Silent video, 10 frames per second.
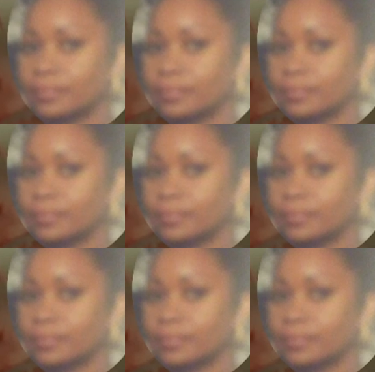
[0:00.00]

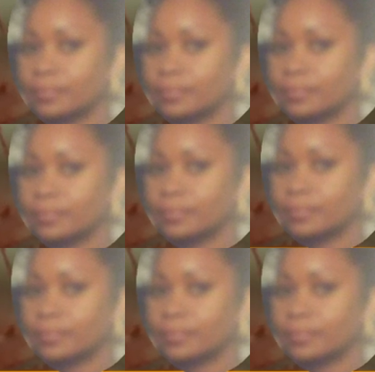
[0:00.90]

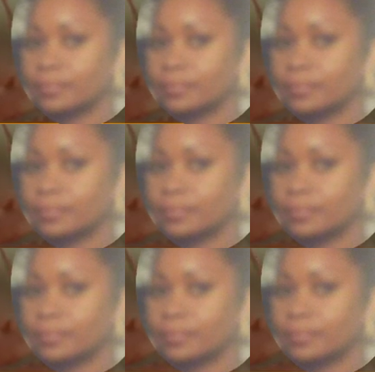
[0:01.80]

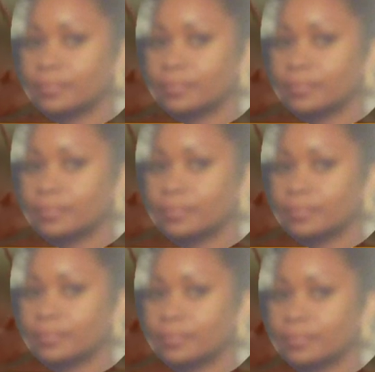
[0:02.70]

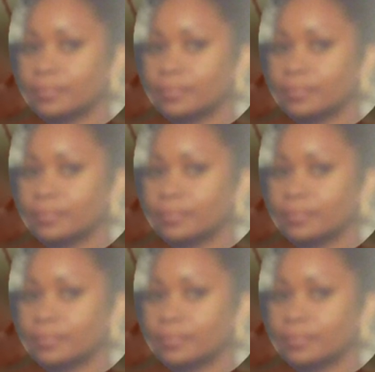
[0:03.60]
Nobody speaks.